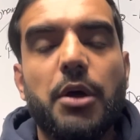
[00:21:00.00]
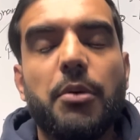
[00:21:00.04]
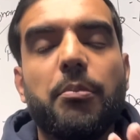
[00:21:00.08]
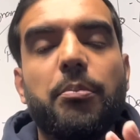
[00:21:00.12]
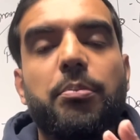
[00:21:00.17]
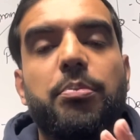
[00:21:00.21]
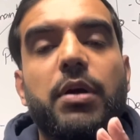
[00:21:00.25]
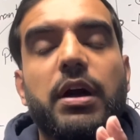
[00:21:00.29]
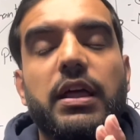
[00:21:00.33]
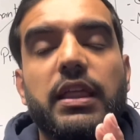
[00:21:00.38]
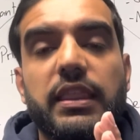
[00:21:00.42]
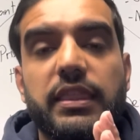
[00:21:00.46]

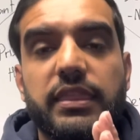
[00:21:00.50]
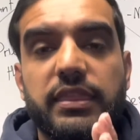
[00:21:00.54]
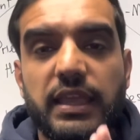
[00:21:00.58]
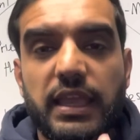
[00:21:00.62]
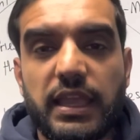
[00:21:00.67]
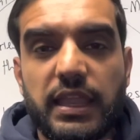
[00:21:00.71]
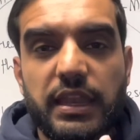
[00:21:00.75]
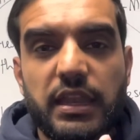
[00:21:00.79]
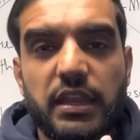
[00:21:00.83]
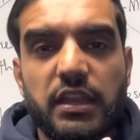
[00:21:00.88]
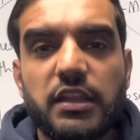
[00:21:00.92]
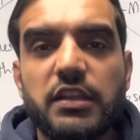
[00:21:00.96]
but
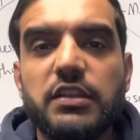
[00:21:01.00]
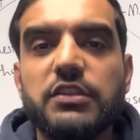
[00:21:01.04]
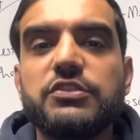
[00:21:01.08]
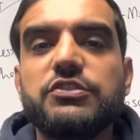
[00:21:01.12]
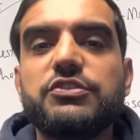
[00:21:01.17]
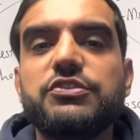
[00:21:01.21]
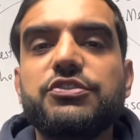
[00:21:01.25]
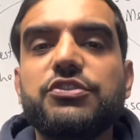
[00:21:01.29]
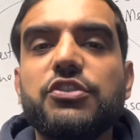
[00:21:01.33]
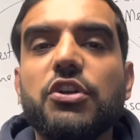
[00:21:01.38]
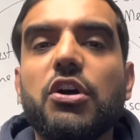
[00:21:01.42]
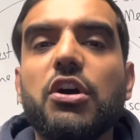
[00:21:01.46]
then
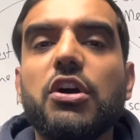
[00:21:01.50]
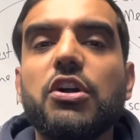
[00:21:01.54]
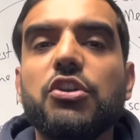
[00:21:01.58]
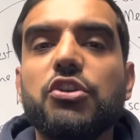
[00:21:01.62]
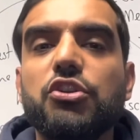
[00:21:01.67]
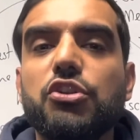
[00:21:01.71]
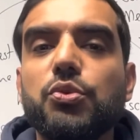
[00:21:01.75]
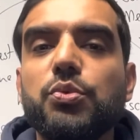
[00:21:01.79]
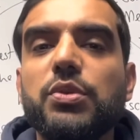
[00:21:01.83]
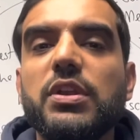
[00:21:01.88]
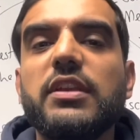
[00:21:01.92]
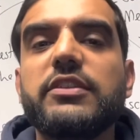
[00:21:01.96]
start
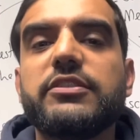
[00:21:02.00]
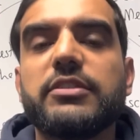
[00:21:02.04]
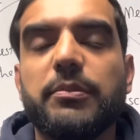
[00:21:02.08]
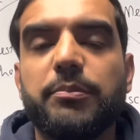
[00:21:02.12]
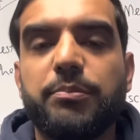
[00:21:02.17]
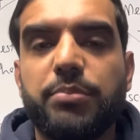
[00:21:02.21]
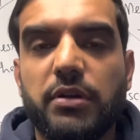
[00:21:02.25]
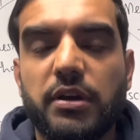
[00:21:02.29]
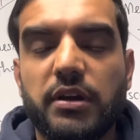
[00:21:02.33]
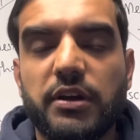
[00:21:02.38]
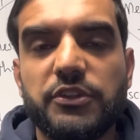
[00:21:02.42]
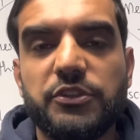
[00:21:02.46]
doing some
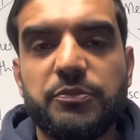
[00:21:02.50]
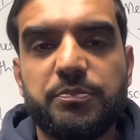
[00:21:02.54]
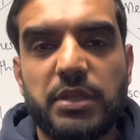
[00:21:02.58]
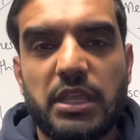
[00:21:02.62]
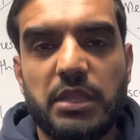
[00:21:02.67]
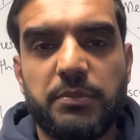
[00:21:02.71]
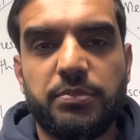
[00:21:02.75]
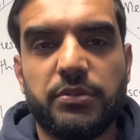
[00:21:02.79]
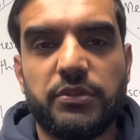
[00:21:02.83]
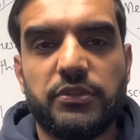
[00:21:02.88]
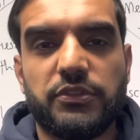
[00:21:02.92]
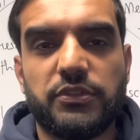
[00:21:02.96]
past
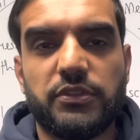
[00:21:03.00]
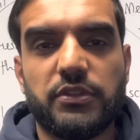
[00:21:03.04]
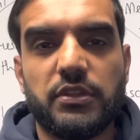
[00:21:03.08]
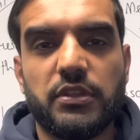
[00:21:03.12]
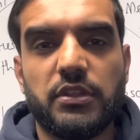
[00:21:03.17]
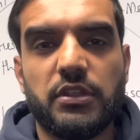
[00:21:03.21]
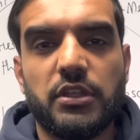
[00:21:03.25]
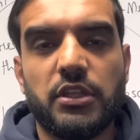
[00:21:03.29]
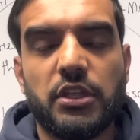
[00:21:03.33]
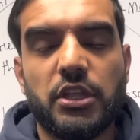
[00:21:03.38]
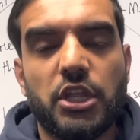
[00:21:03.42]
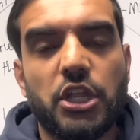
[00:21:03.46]
papers.
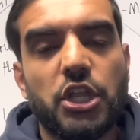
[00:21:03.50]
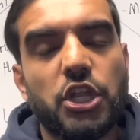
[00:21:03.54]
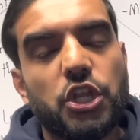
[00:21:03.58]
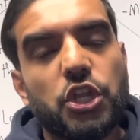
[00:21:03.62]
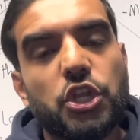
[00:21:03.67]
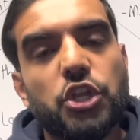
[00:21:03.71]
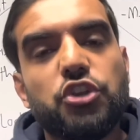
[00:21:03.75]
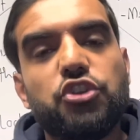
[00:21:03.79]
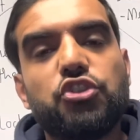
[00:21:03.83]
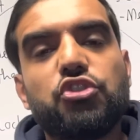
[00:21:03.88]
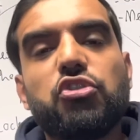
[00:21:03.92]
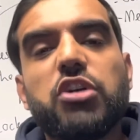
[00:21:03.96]

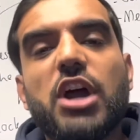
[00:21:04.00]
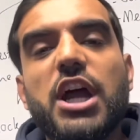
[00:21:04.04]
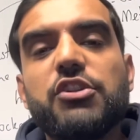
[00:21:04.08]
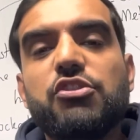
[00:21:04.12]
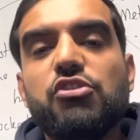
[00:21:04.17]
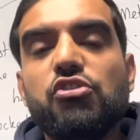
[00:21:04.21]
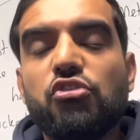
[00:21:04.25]
Try to